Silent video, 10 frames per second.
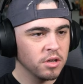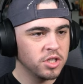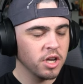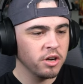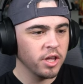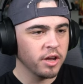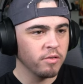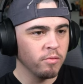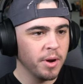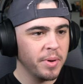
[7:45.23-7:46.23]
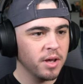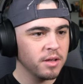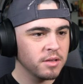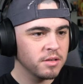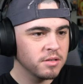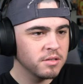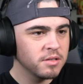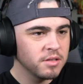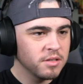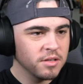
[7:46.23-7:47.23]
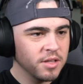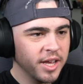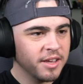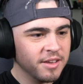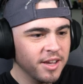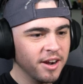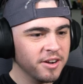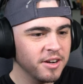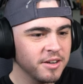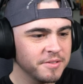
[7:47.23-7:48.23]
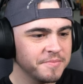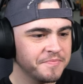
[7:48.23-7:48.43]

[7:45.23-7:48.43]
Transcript: Is she gonna do like Ripa? like character?